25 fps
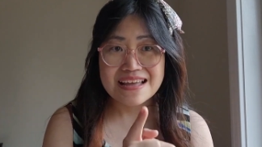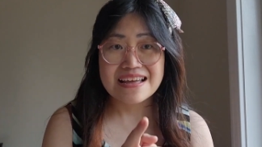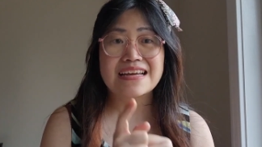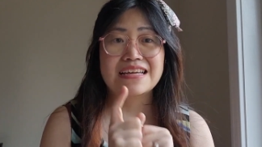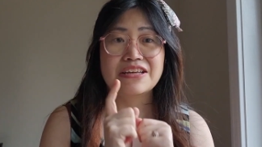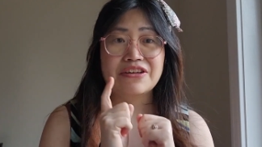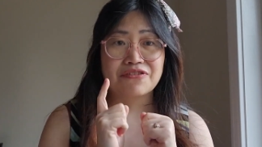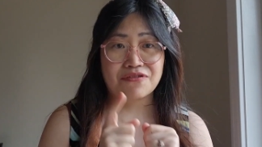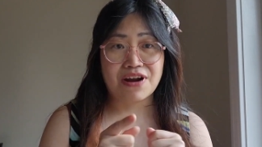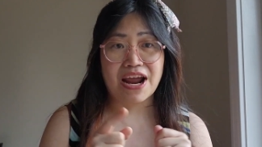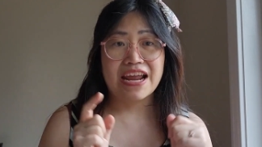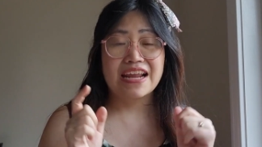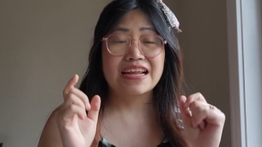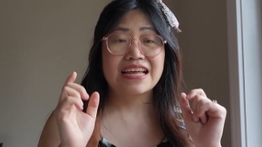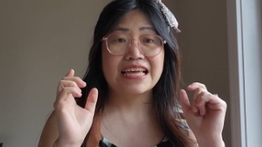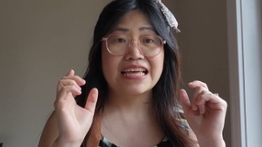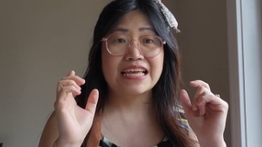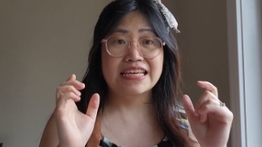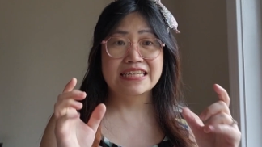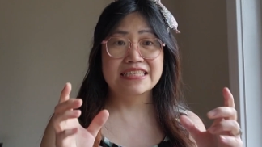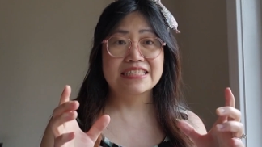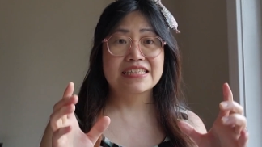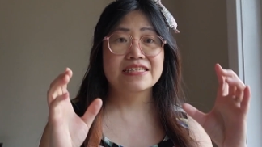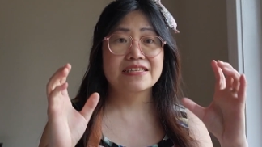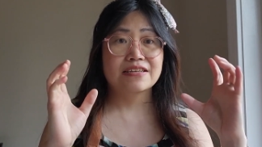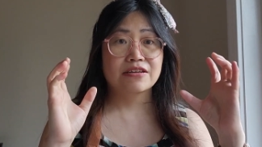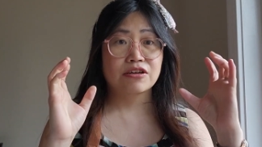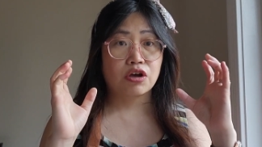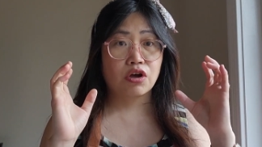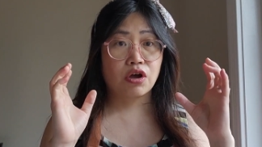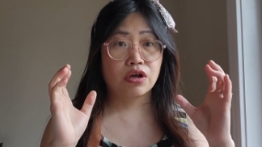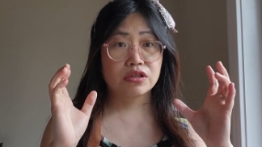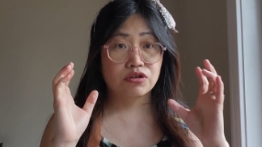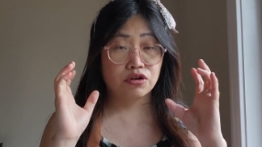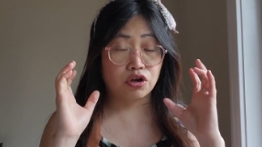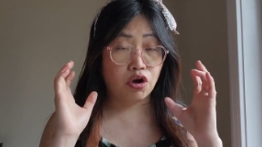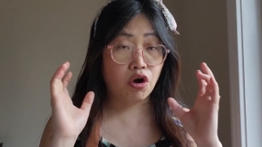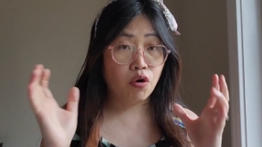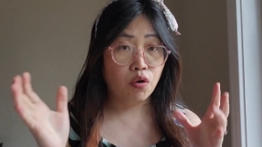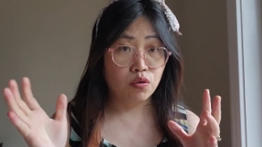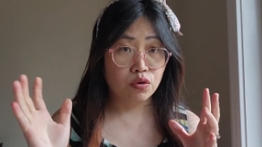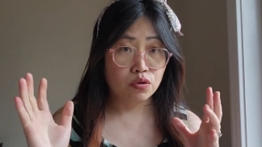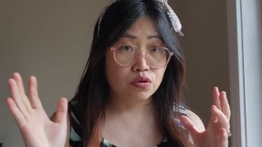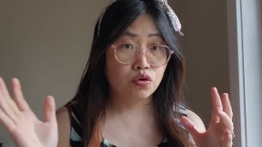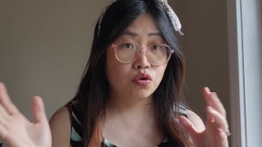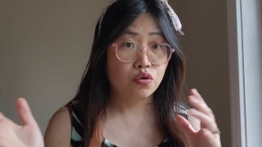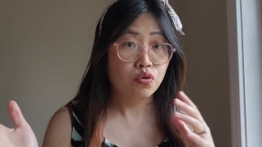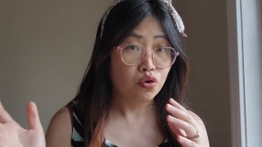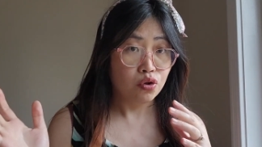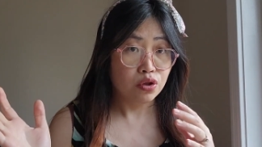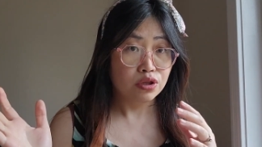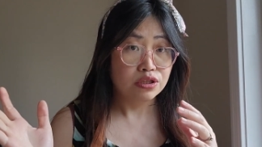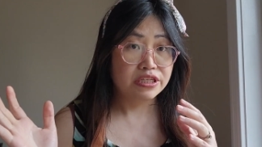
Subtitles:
You're right, it's the cool